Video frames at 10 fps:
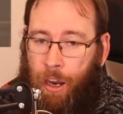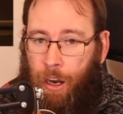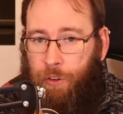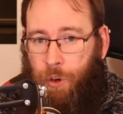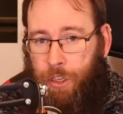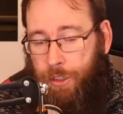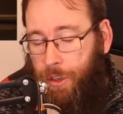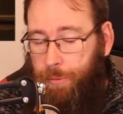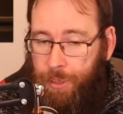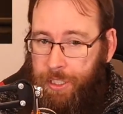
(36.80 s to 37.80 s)
Of course,
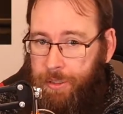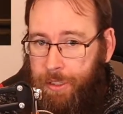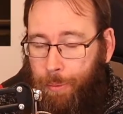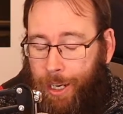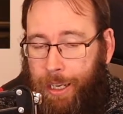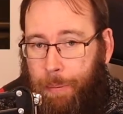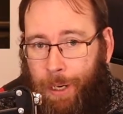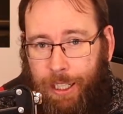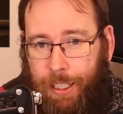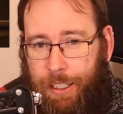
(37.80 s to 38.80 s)
produced by
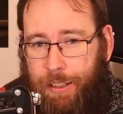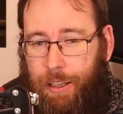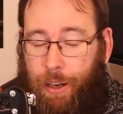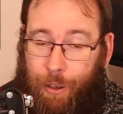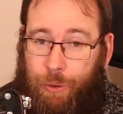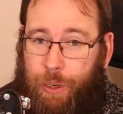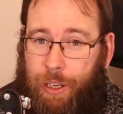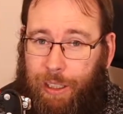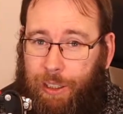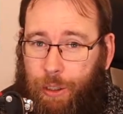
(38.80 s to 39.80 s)
Mark Agnesi, who we
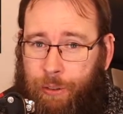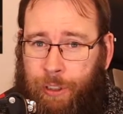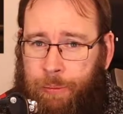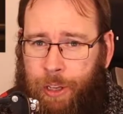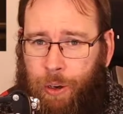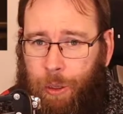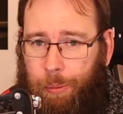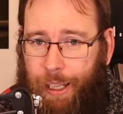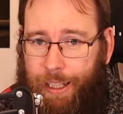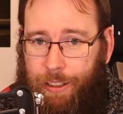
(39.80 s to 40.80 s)
all know from the whole
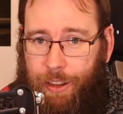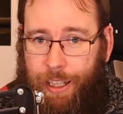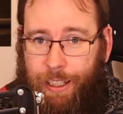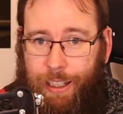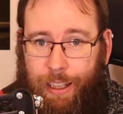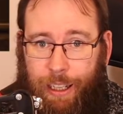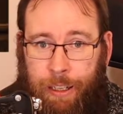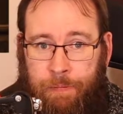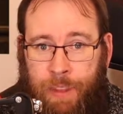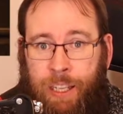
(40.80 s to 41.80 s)
Play Authentic thing.
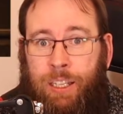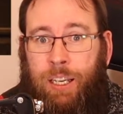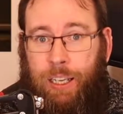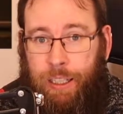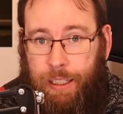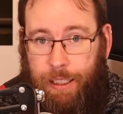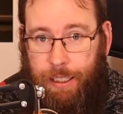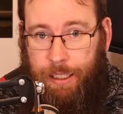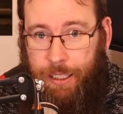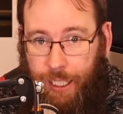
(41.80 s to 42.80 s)

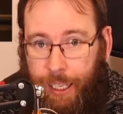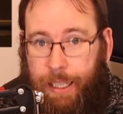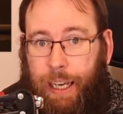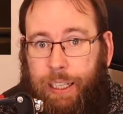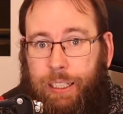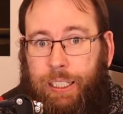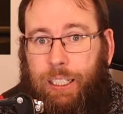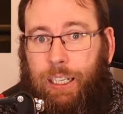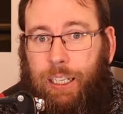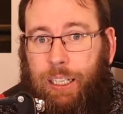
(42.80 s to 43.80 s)
Yeah, that
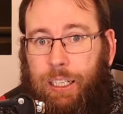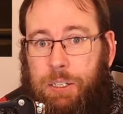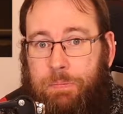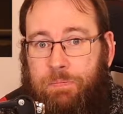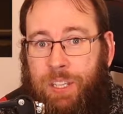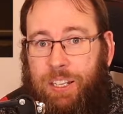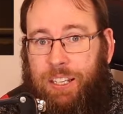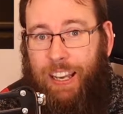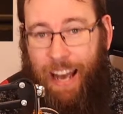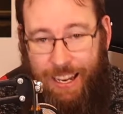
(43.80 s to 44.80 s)

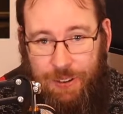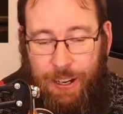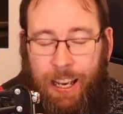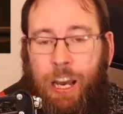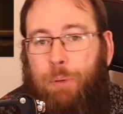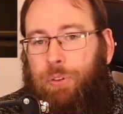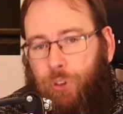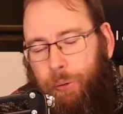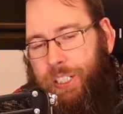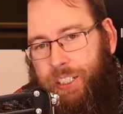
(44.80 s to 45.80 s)
guy. Anyway, before
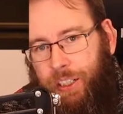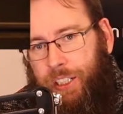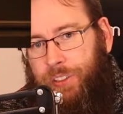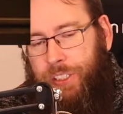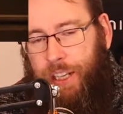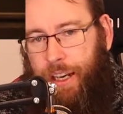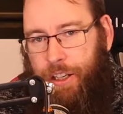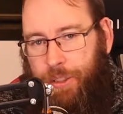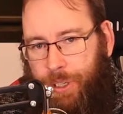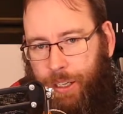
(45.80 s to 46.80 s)
we dive into that, I
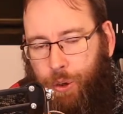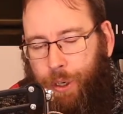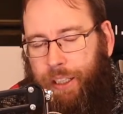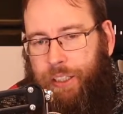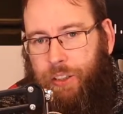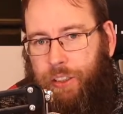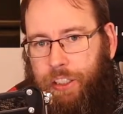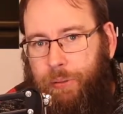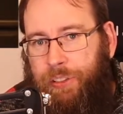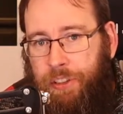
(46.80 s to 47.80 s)
just want to quickly talk to you
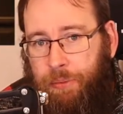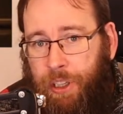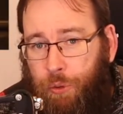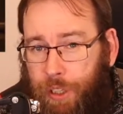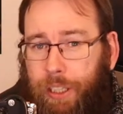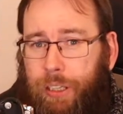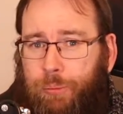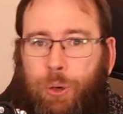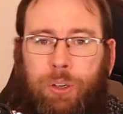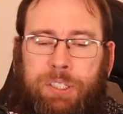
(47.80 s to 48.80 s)
about something really
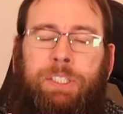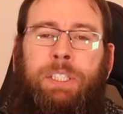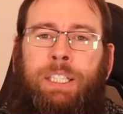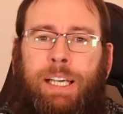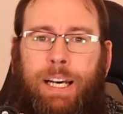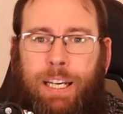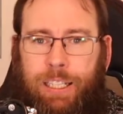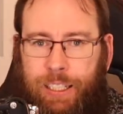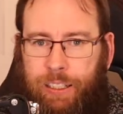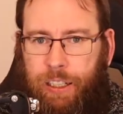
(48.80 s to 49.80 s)
important
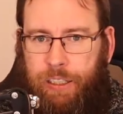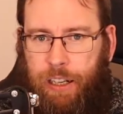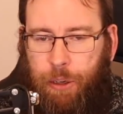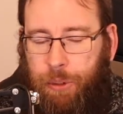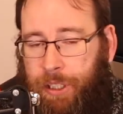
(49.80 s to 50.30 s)
in the guitar world.